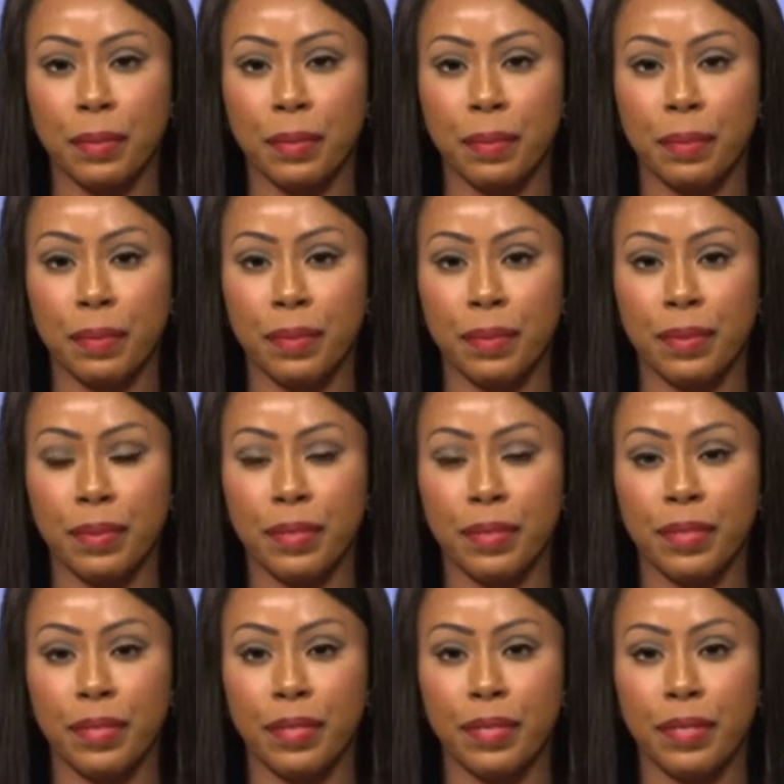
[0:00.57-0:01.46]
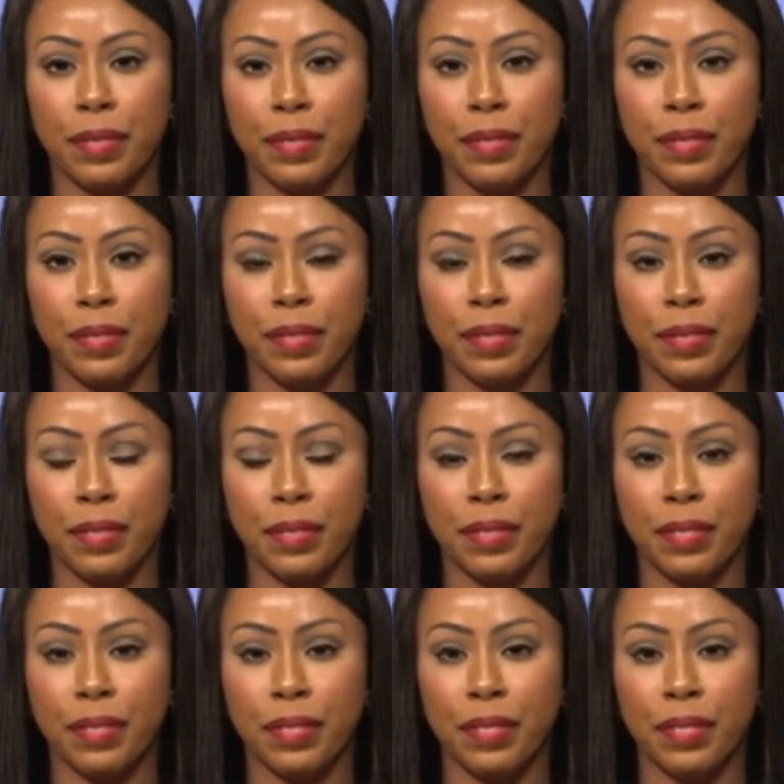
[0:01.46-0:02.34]

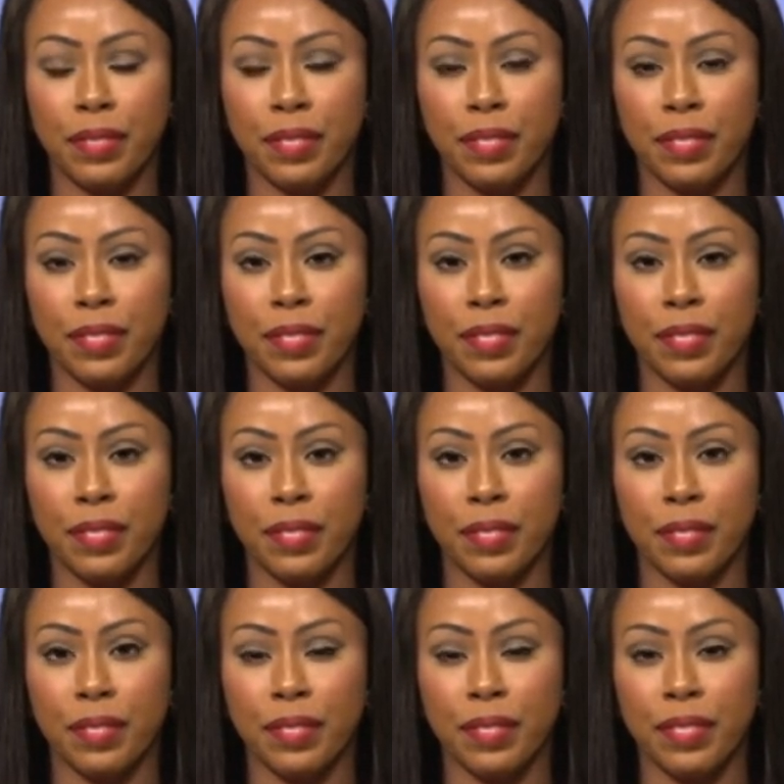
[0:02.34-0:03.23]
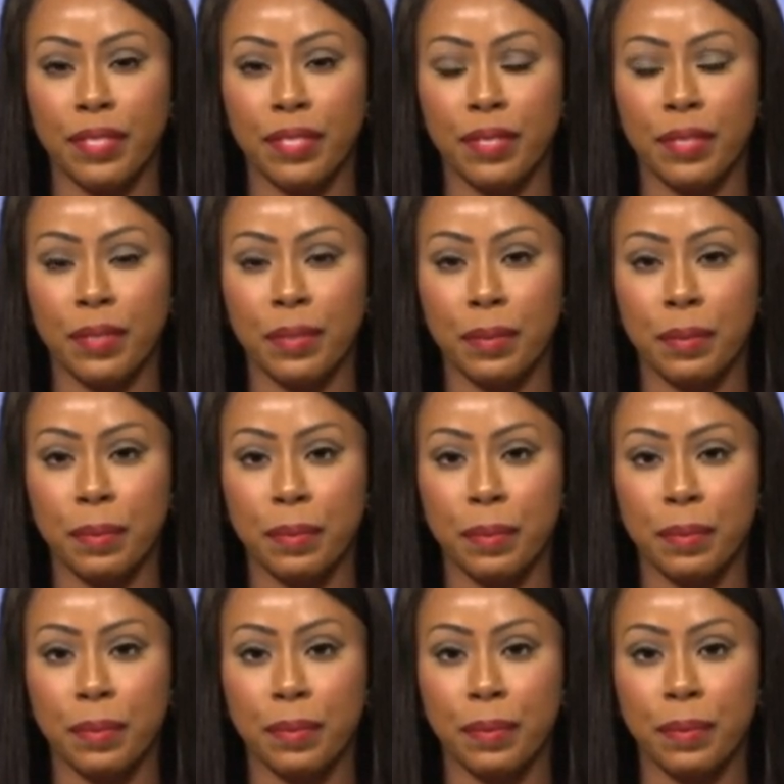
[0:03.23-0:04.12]

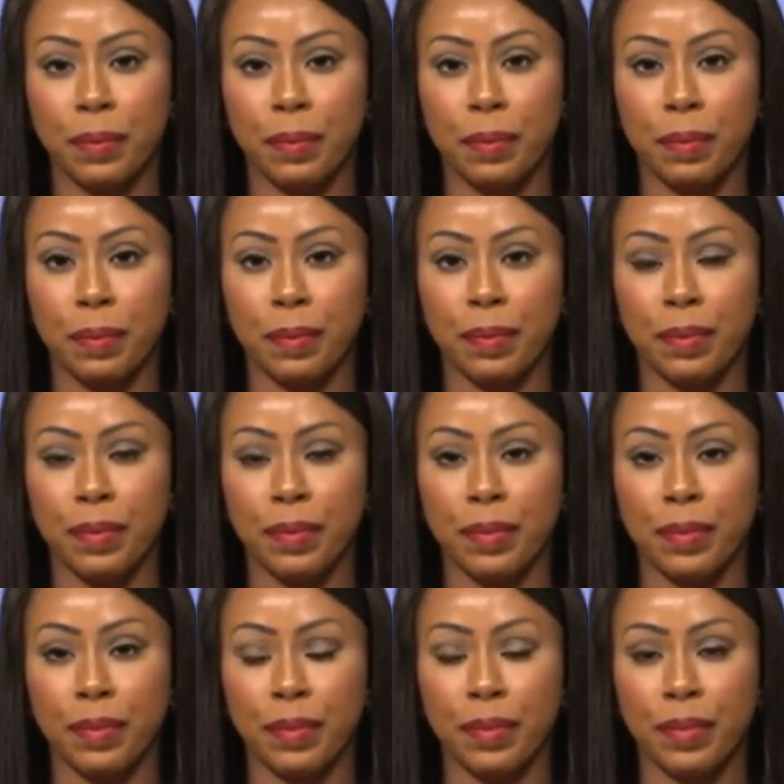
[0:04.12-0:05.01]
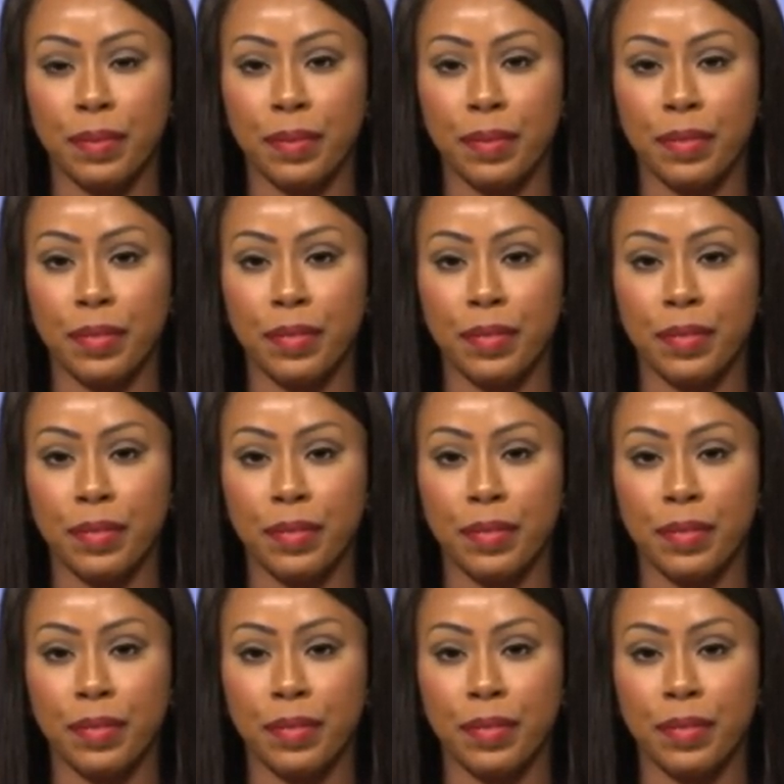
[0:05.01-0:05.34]
The person shown says nothing.